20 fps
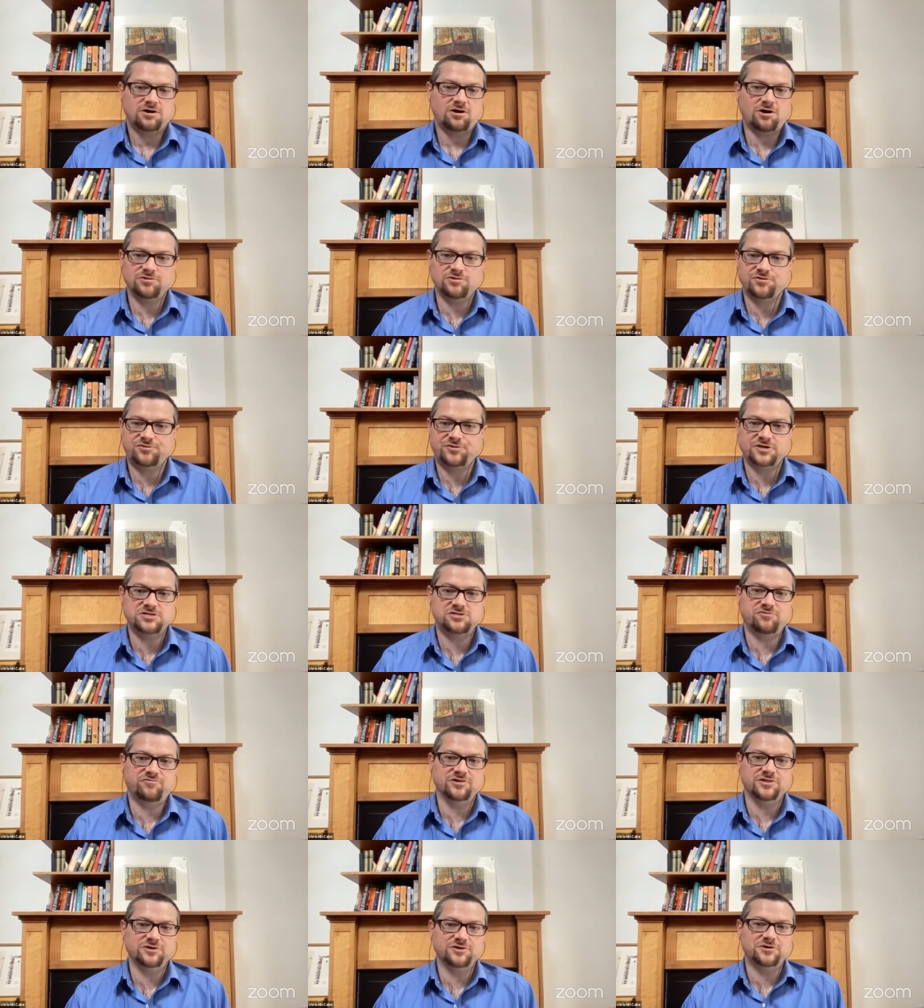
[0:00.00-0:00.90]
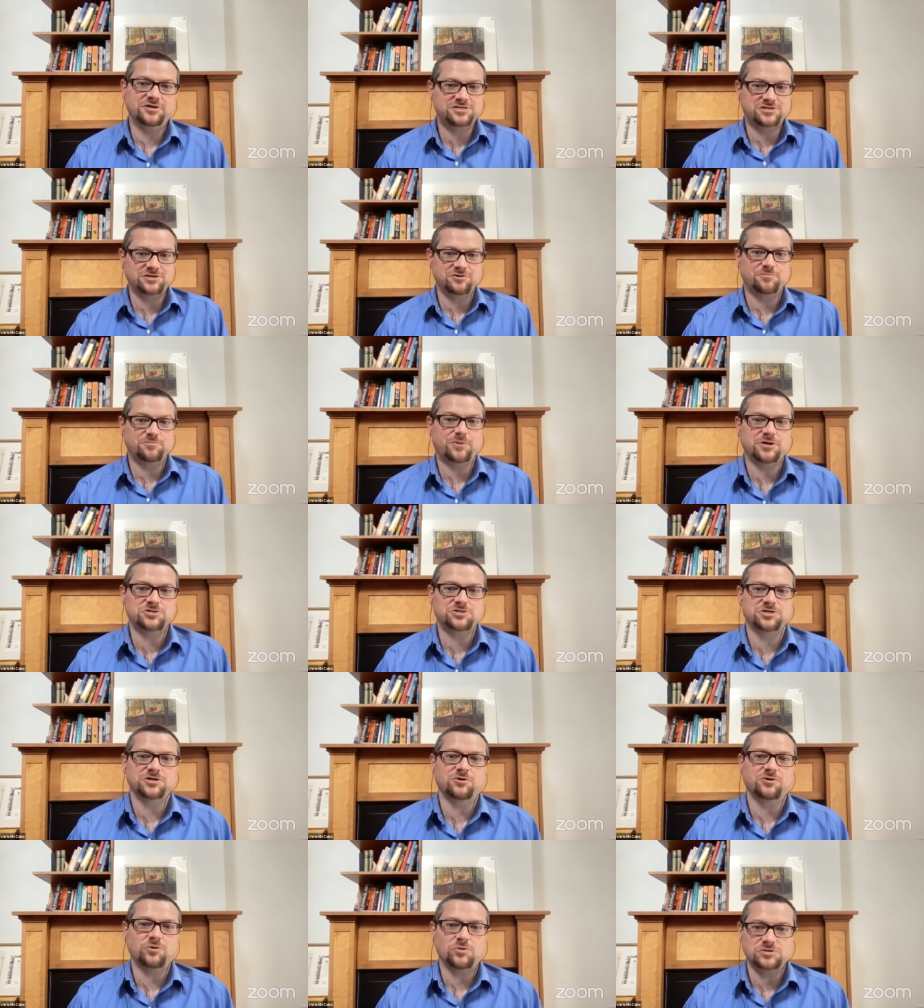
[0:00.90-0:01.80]
all the things you've alluded to,
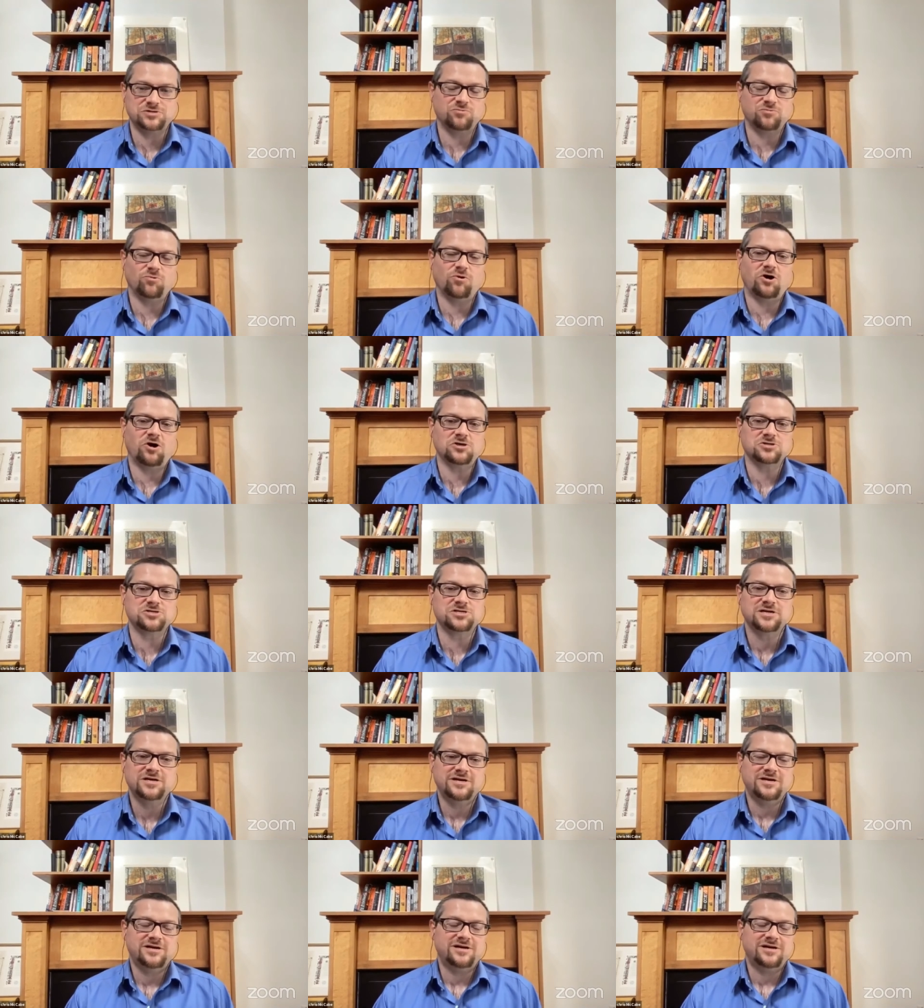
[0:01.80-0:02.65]
punching holes in walls.